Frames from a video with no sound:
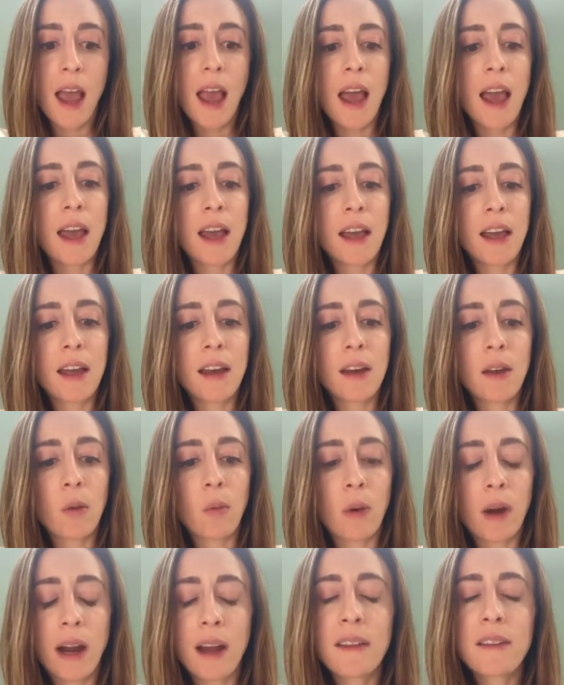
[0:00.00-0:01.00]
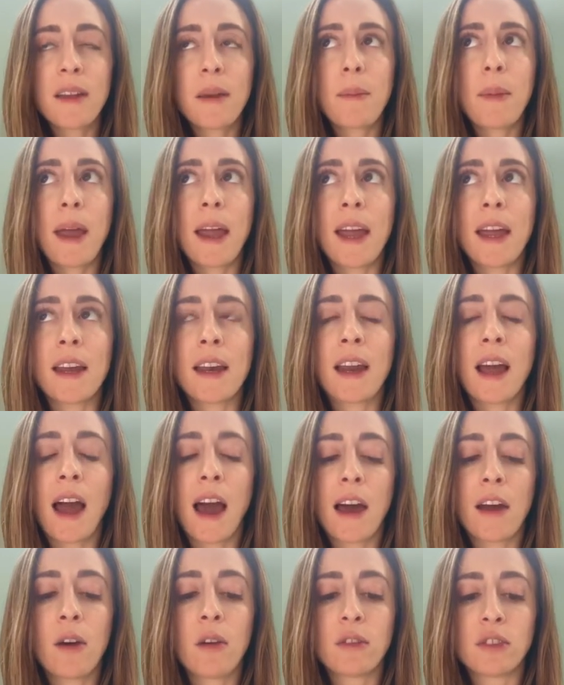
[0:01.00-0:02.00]
And when I say pain, I
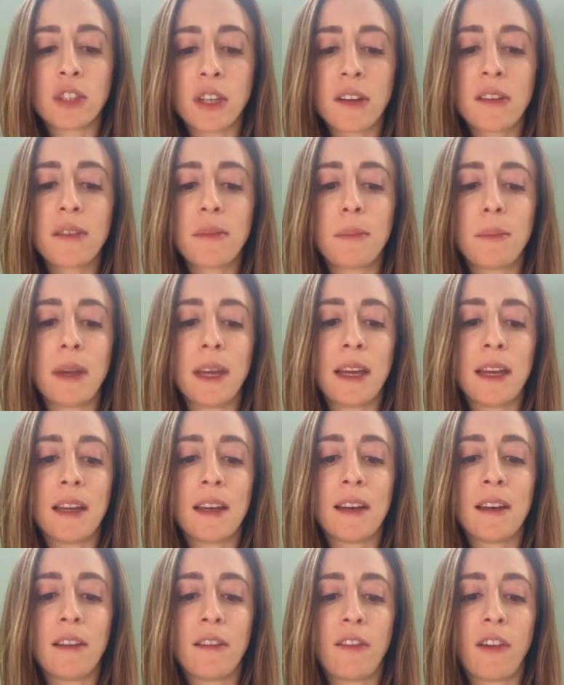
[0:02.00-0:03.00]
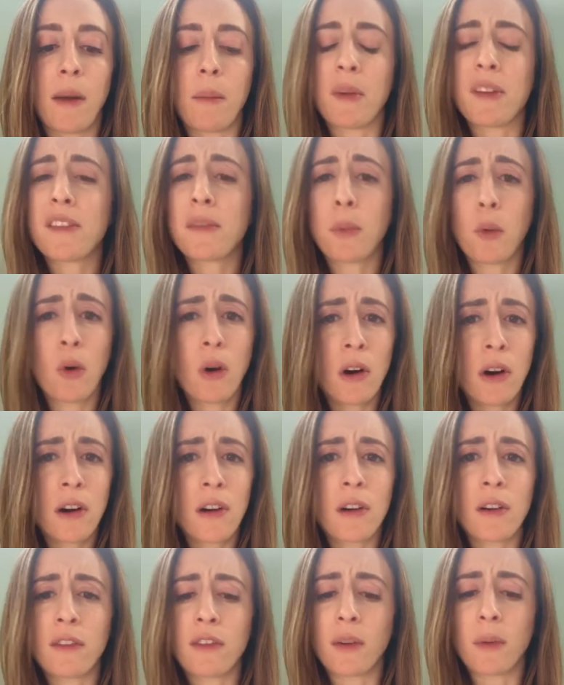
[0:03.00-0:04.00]
don't just mean from a sport
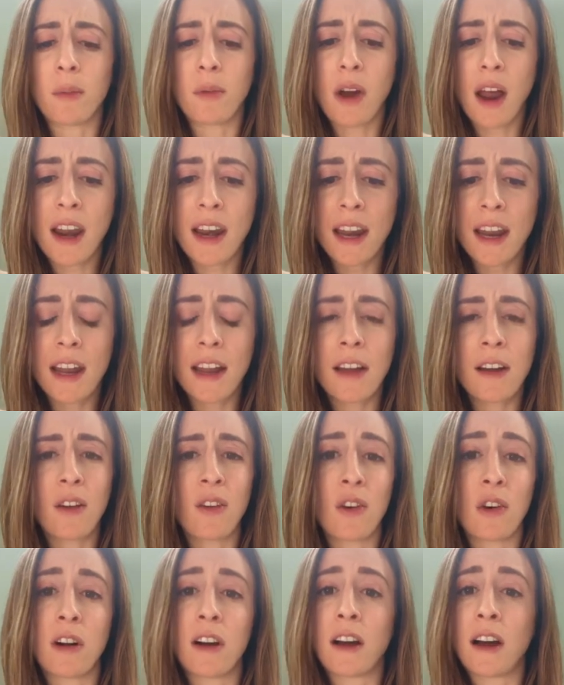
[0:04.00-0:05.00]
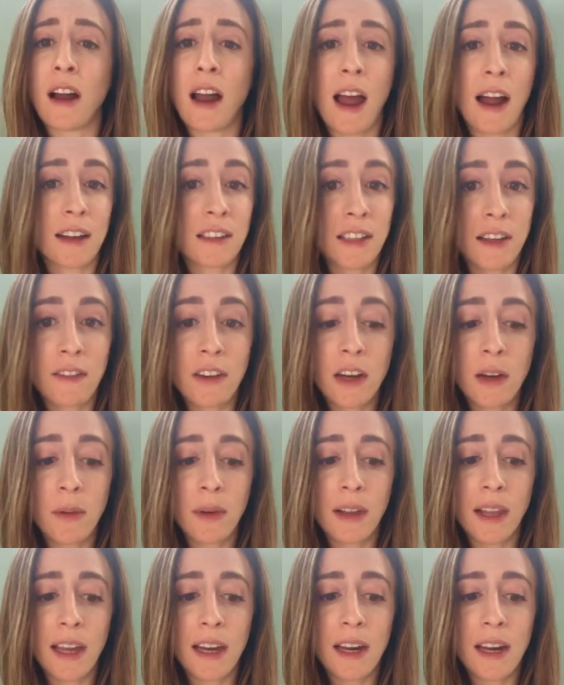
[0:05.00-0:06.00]
or from running or activity
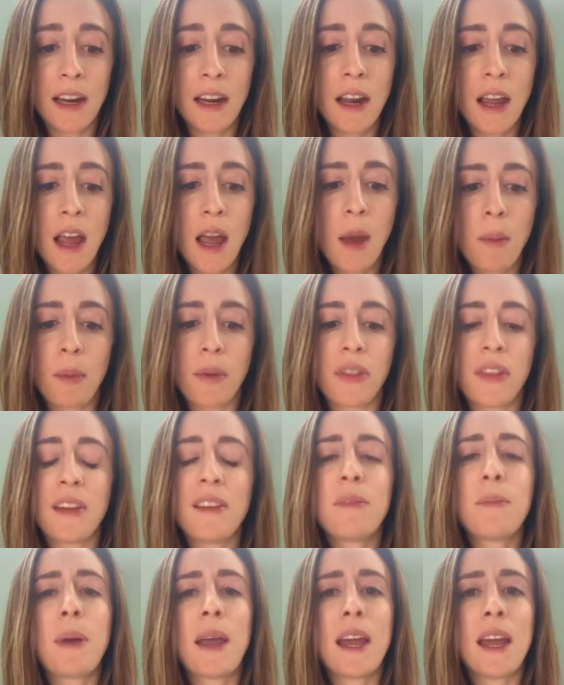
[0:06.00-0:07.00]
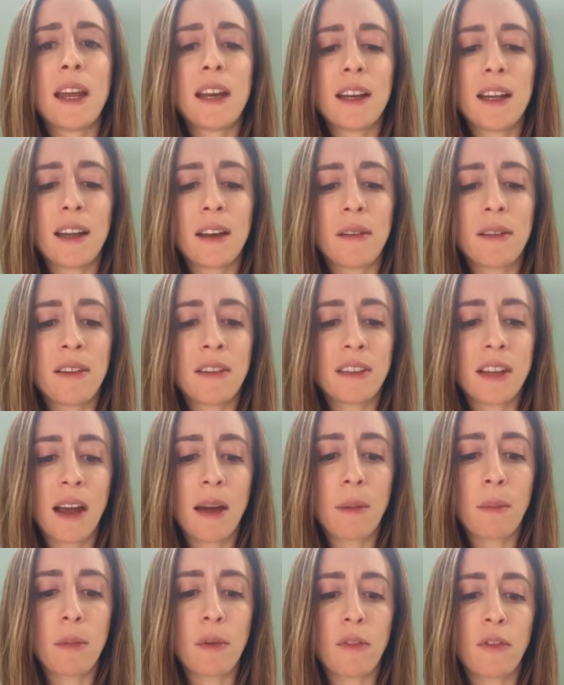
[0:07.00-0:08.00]
related, but this pain can
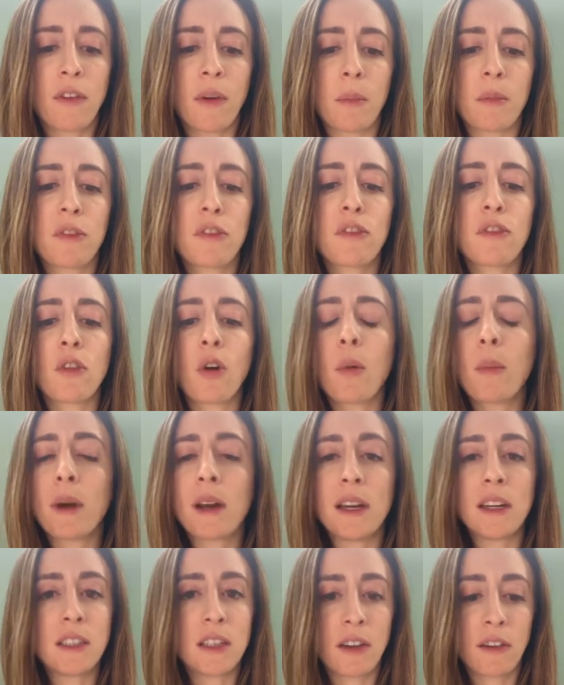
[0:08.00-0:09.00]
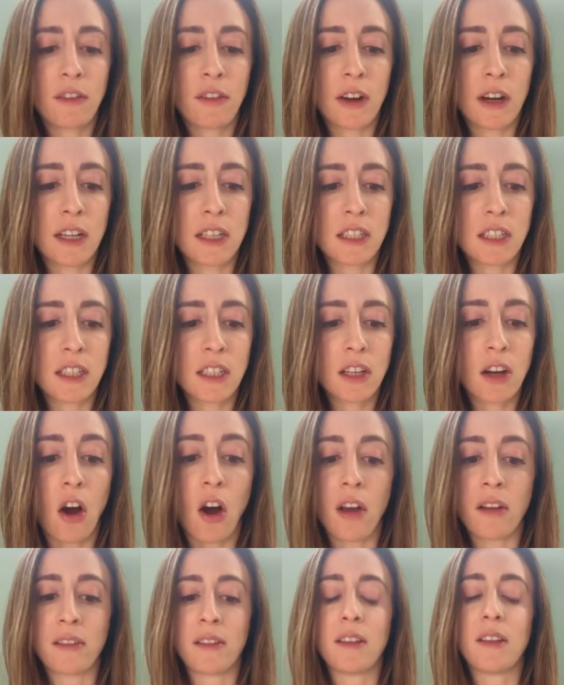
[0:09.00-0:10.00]
stem from so many different
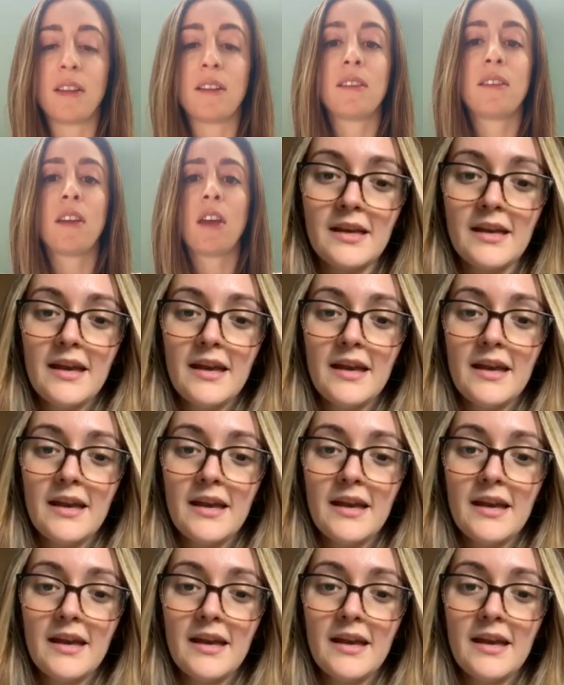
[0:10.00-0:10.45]
causes.